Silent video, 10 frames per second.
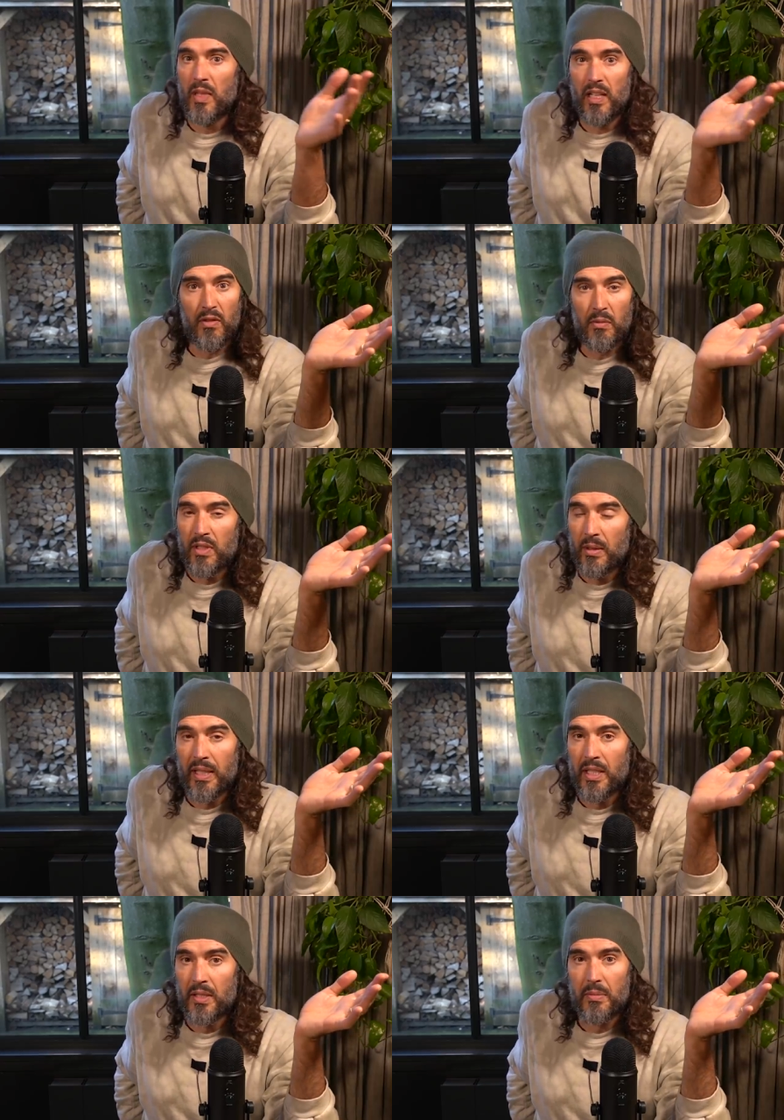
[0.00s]
even with
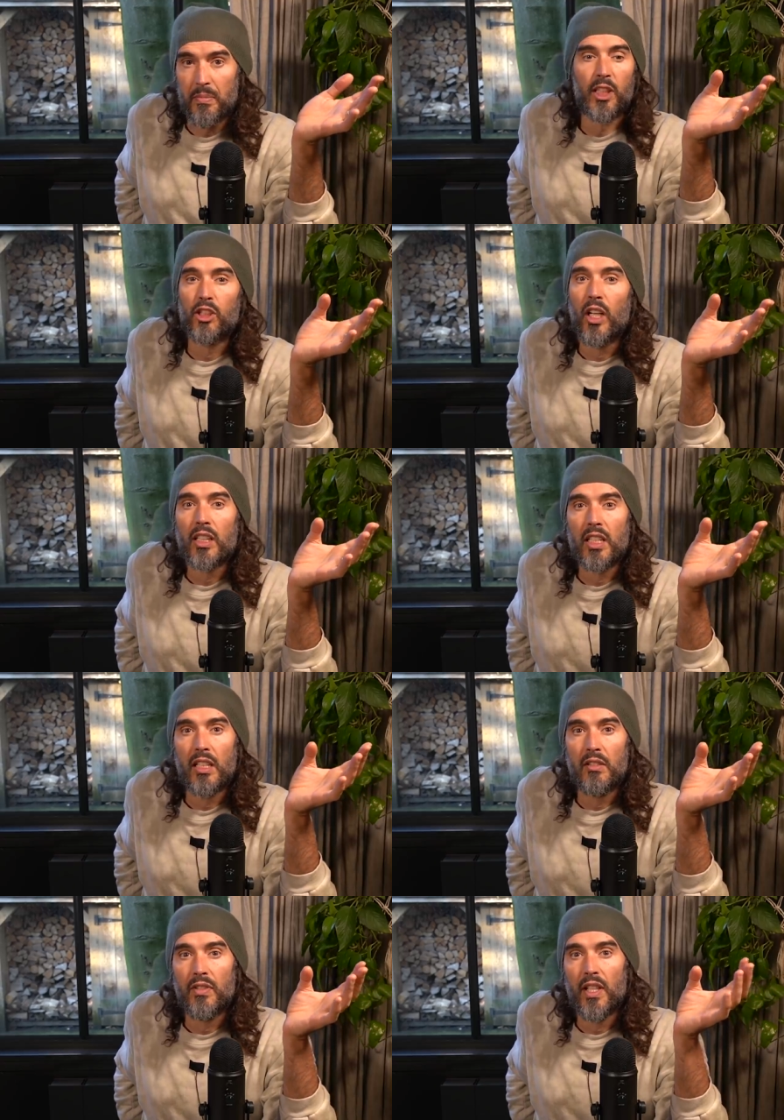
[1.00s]
something as
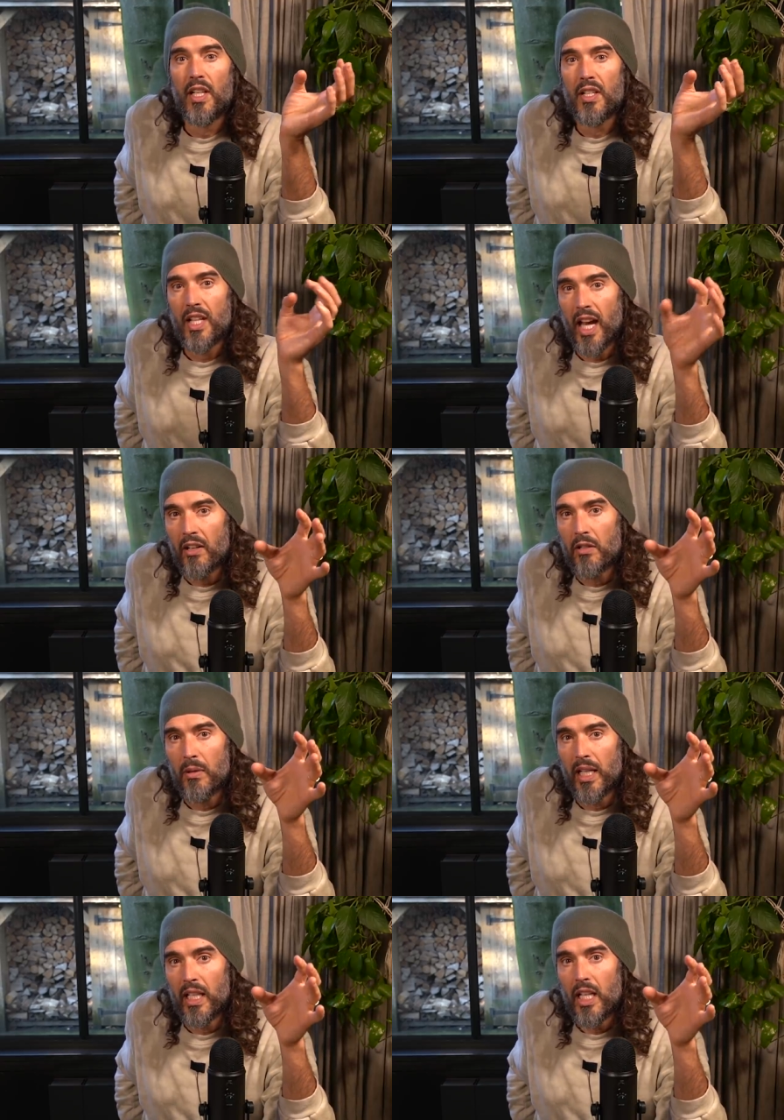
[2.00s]
destructive as
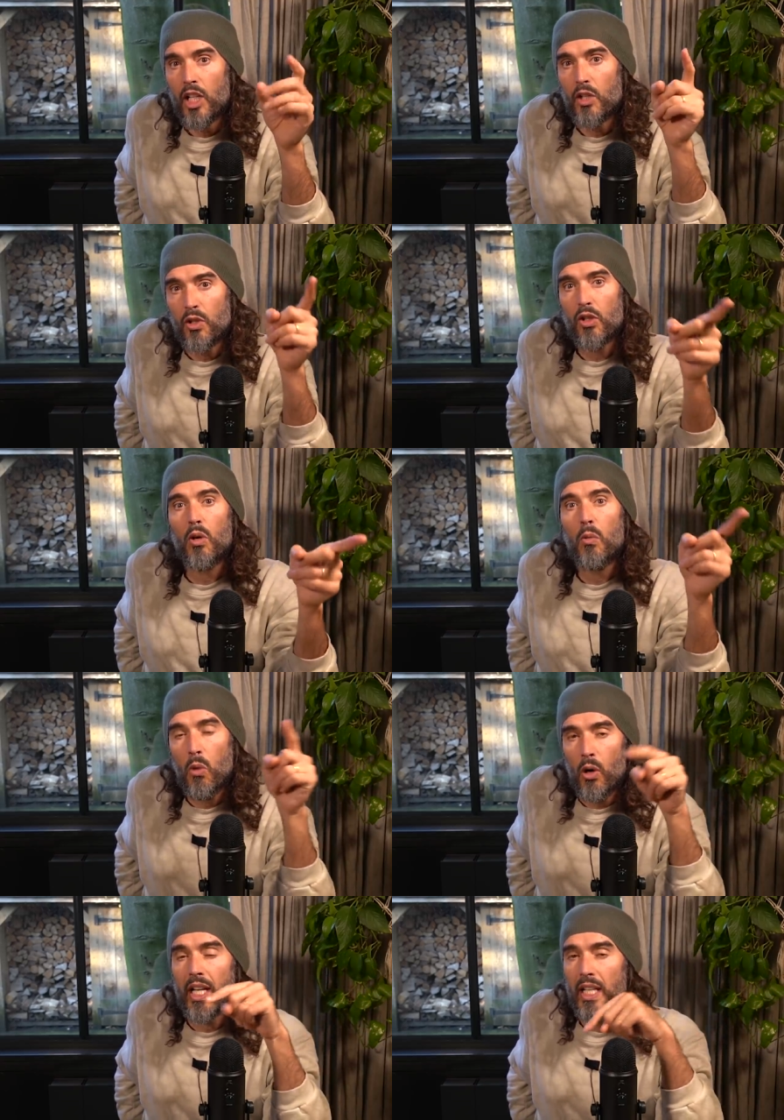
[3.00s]
heroin, you should look at
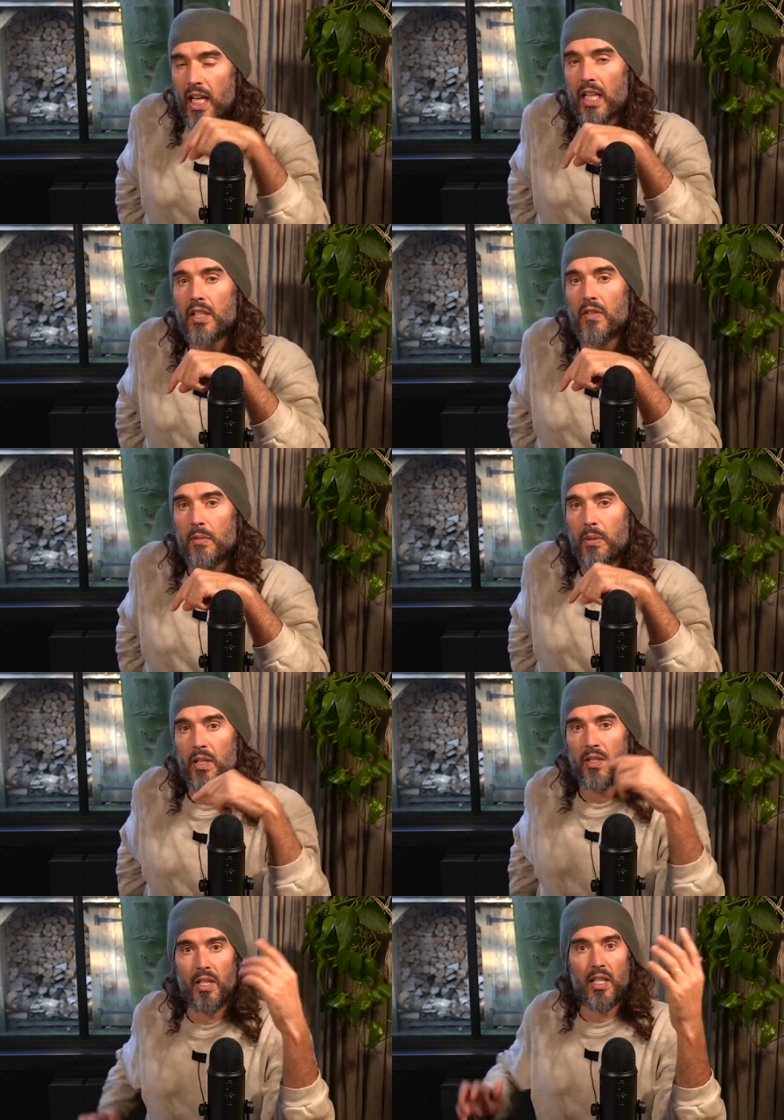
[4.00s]
what it does for the
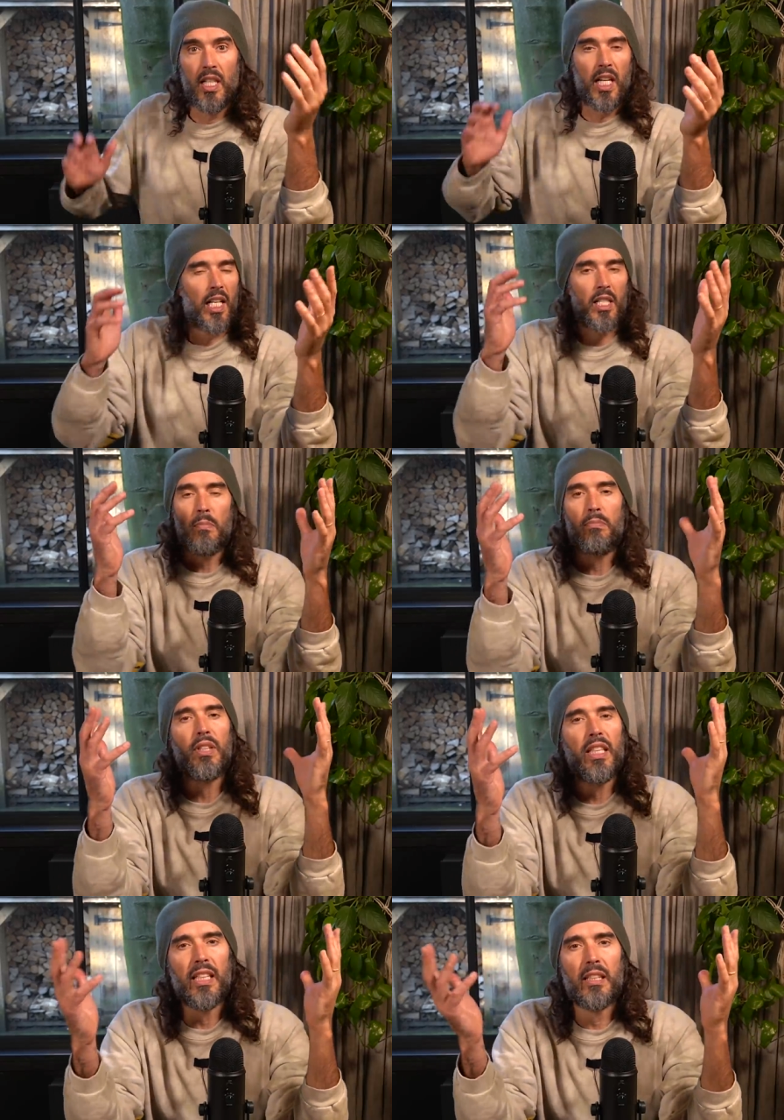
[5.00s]
person. And it's a
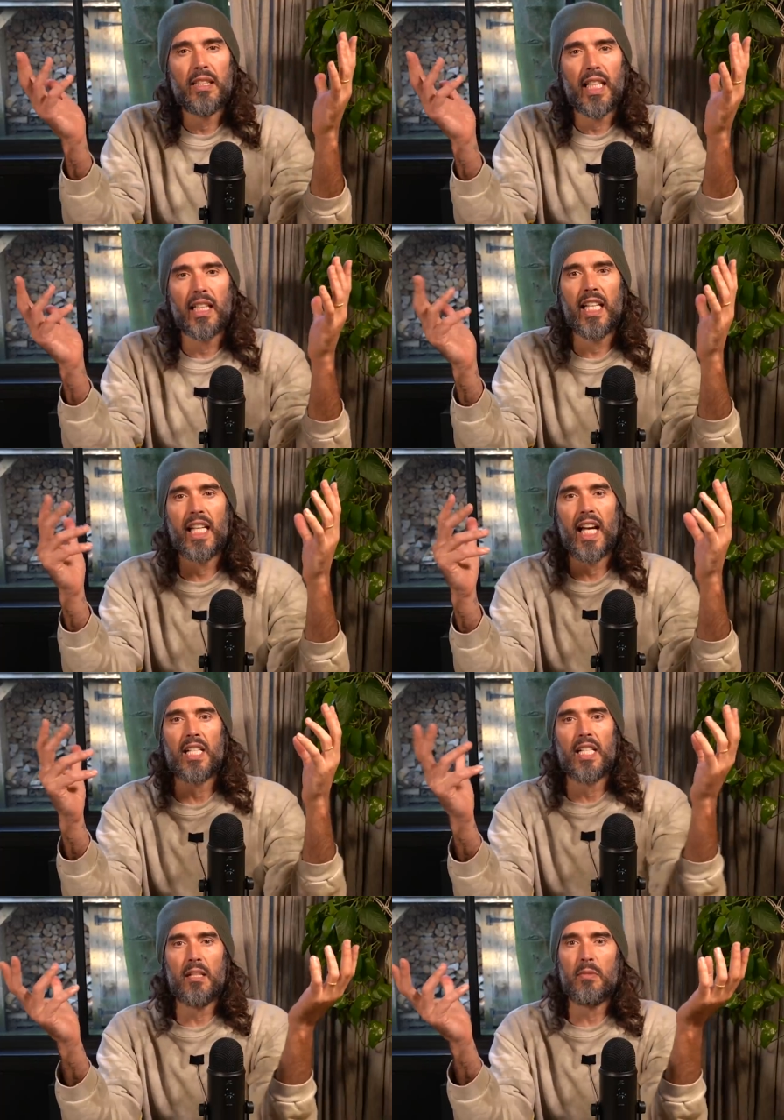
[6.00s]
brilliant technique
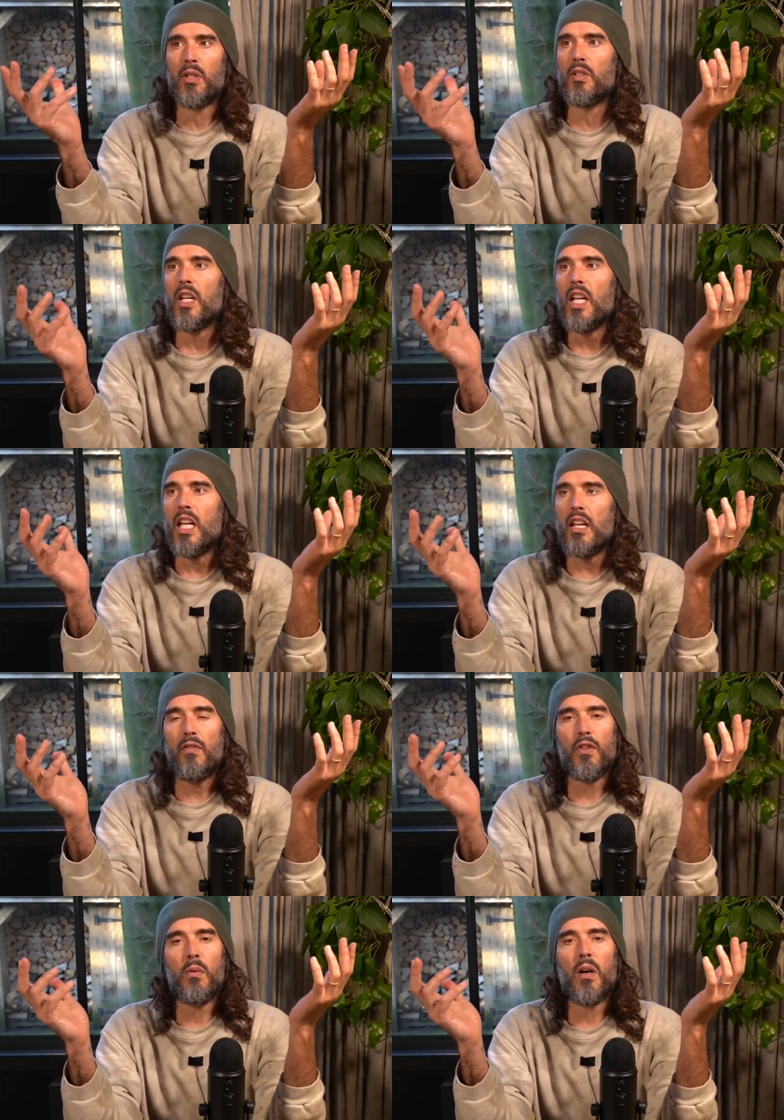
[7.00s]
actually, because
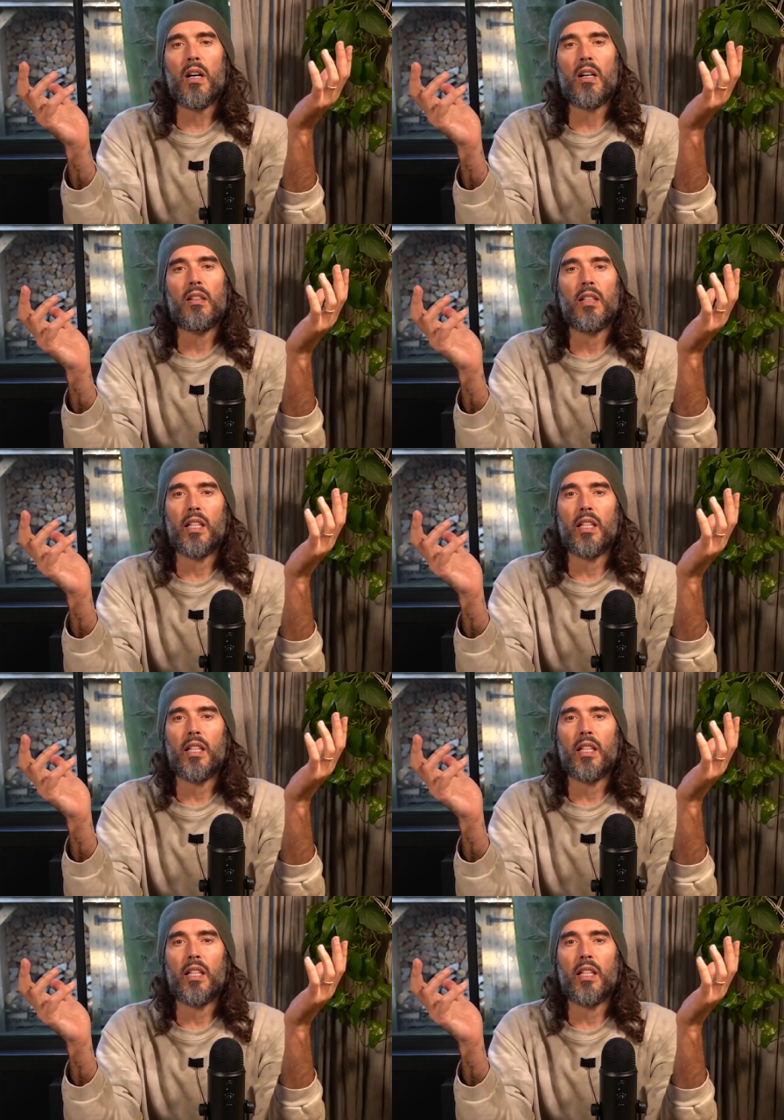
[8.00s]
if you are